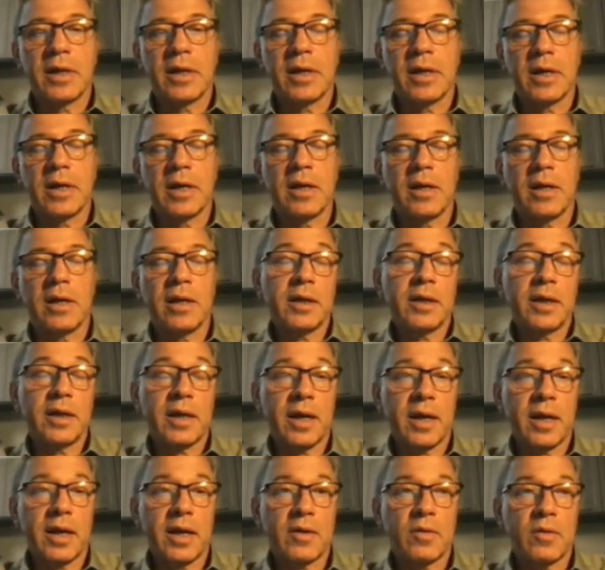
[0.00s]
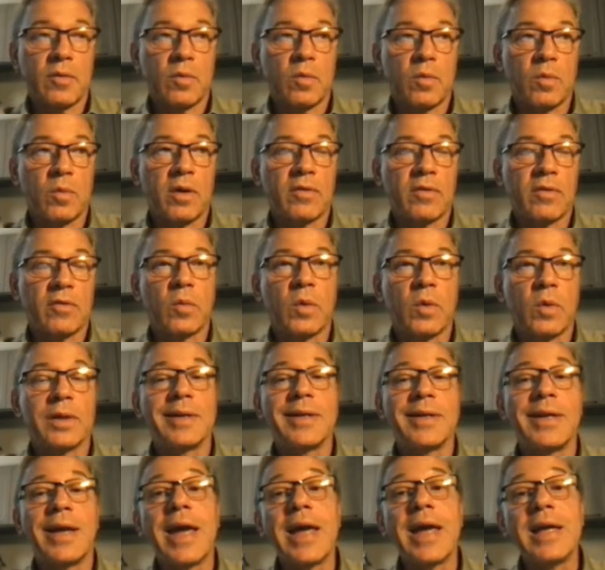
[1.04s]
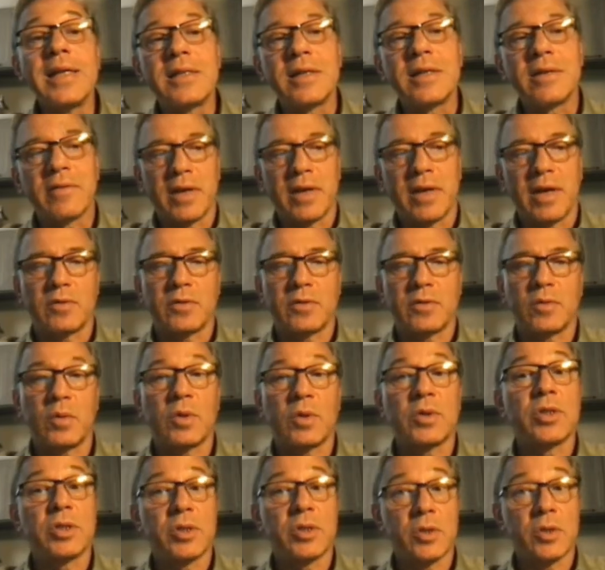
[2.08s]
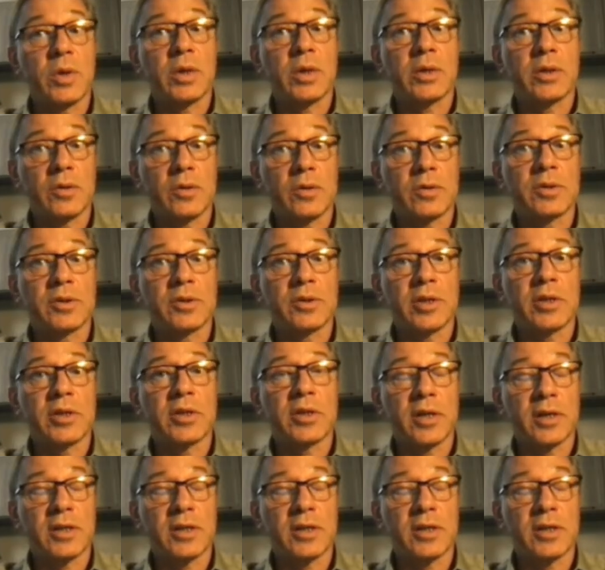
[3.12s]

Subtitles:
lidocaine with 1 in 80,000, which is quite concentrated.